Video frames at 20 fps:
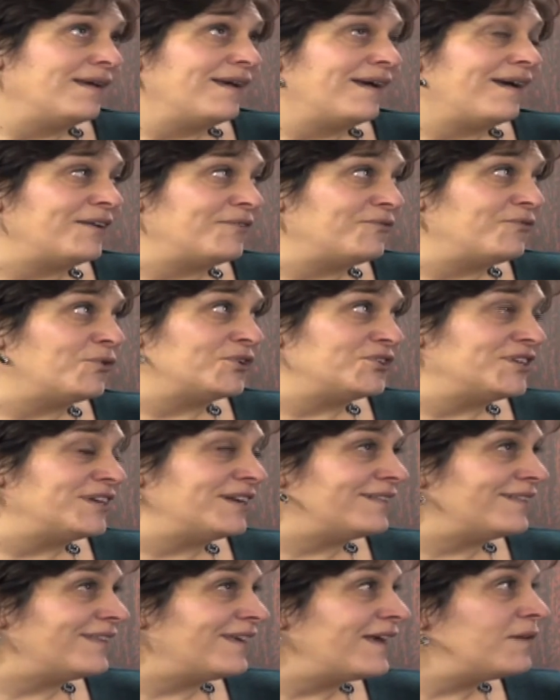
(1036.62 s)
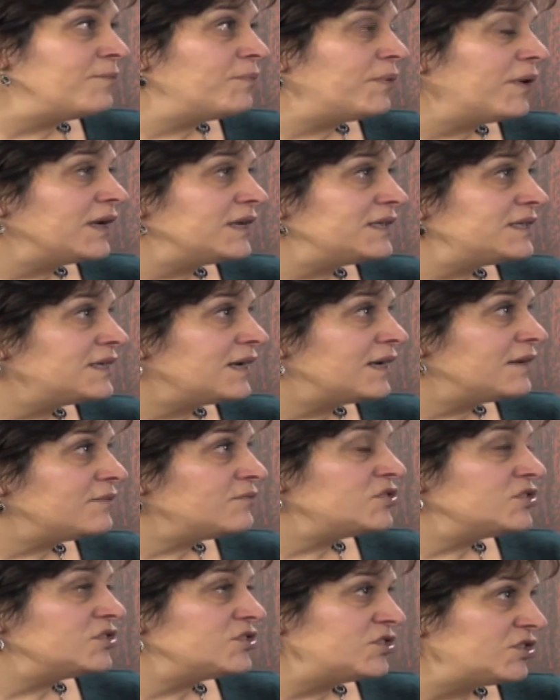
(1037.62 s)
Unfortunately, but
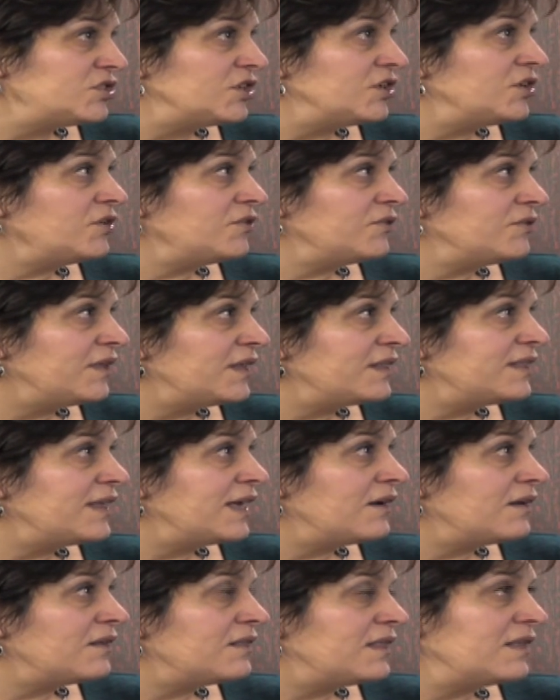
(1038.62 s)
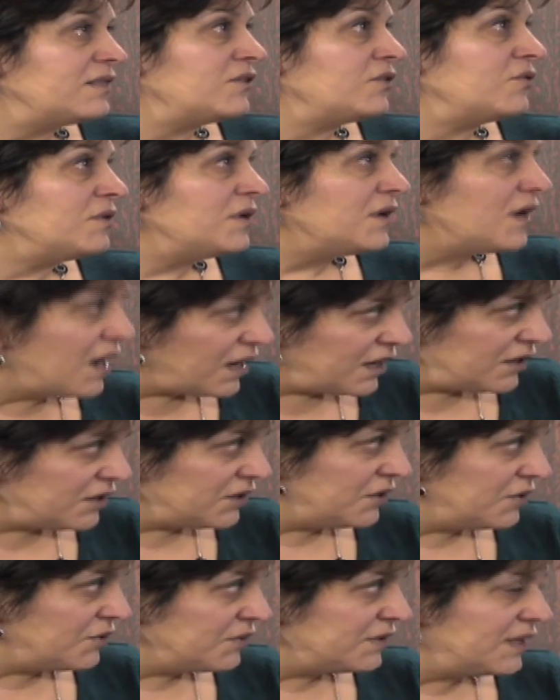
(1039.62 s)
just to know that they're not
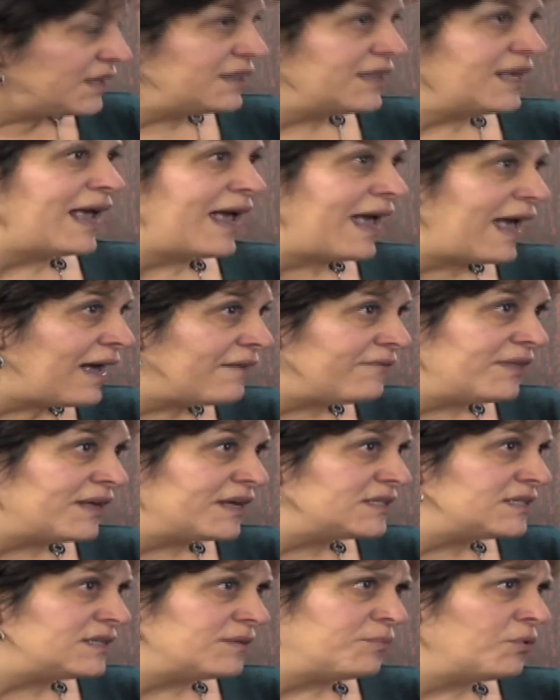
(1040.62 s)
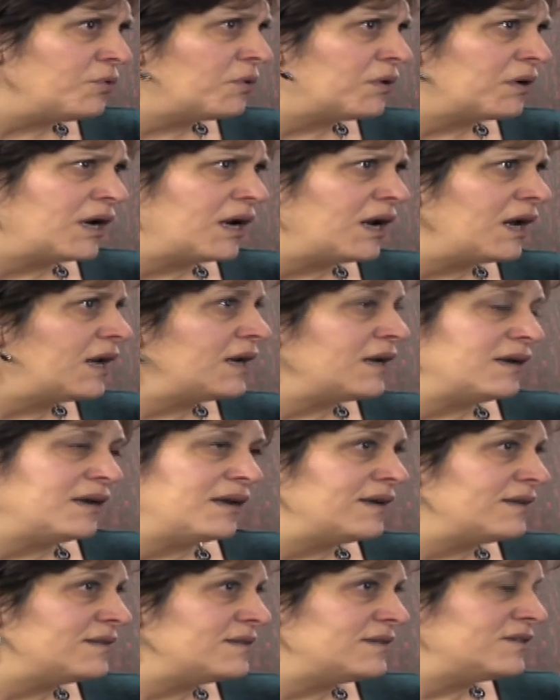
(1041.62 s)
alone, that they have that support,
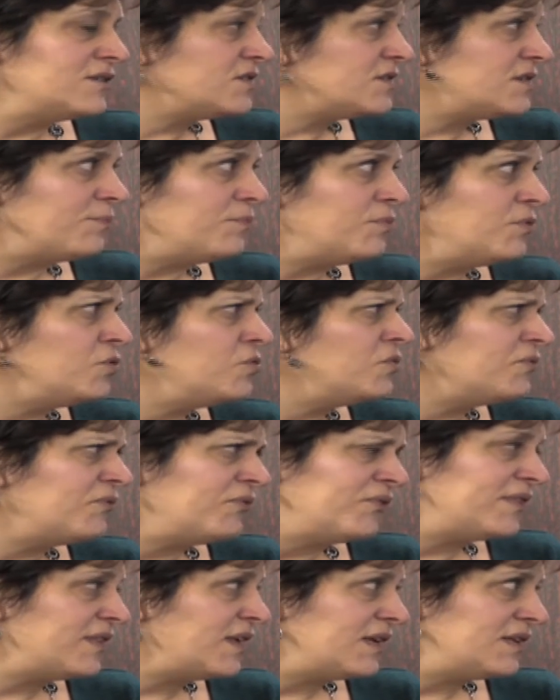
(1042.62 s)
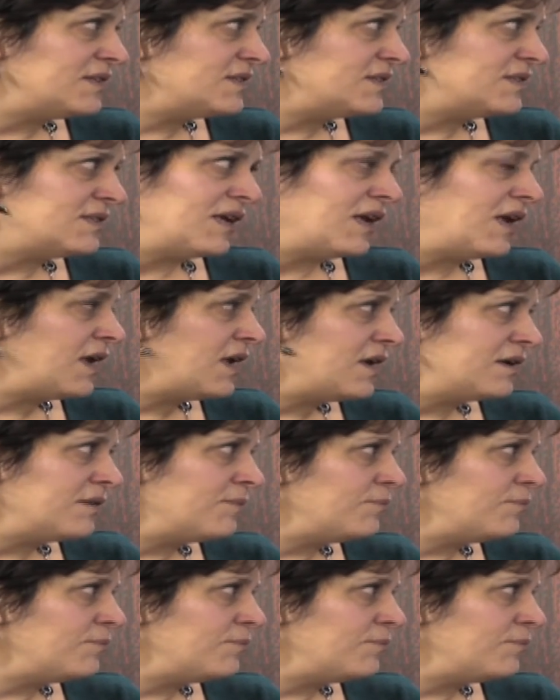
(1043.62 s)
and it's just a beautiful thing to see.